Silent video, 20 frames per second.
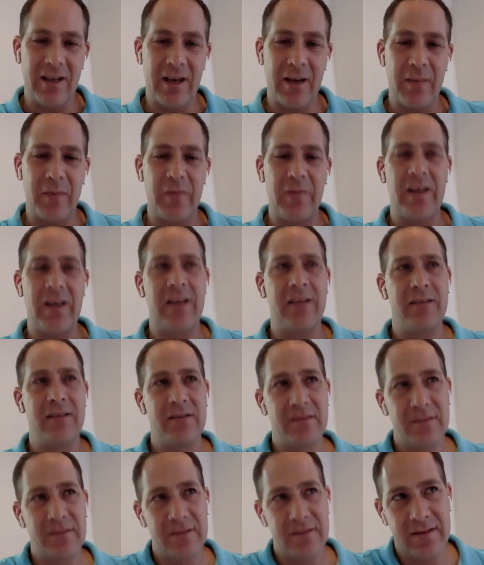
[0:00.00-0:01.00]
on top of that
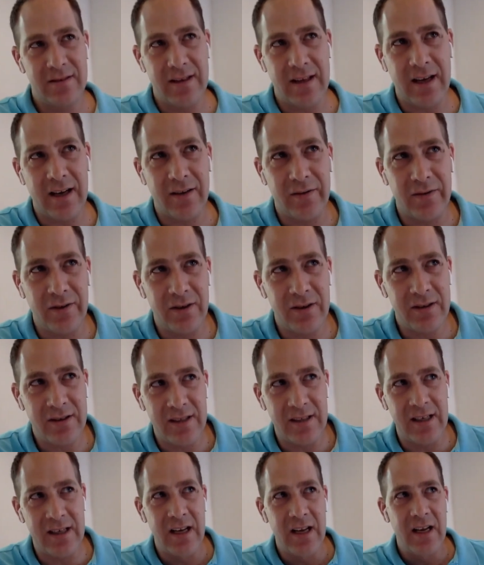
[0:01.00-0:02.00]
Slack
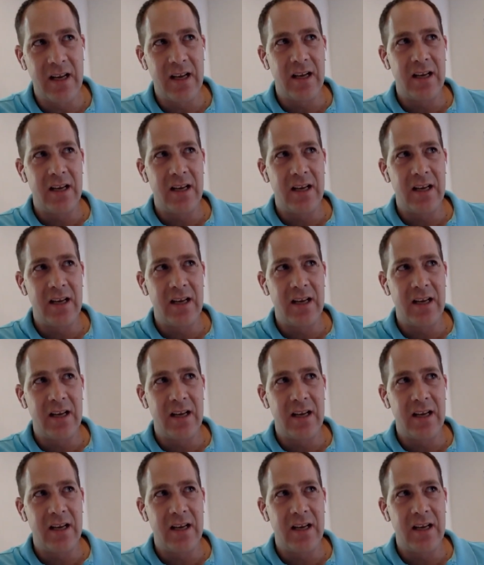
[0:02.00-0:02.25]
verse, and